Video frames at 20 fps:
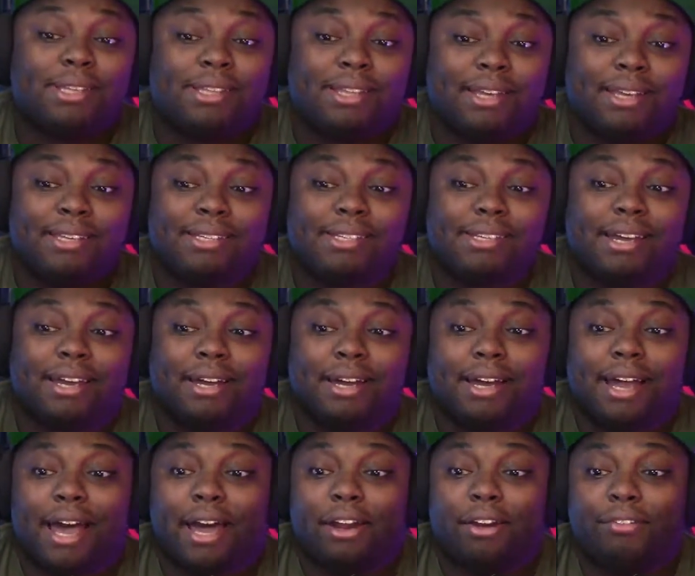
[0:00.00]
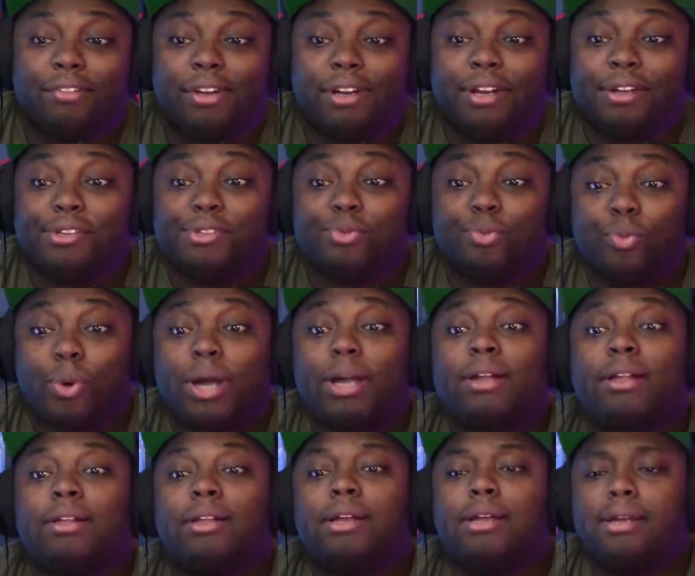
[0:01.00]
and things out of it as
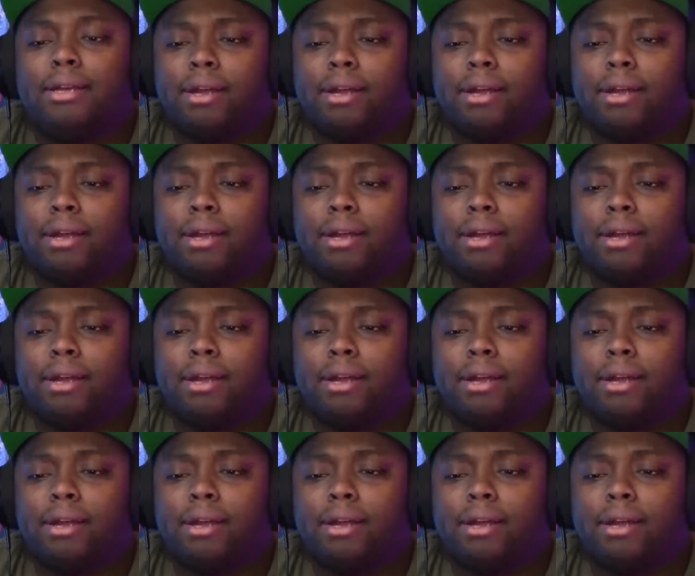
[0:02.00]
well.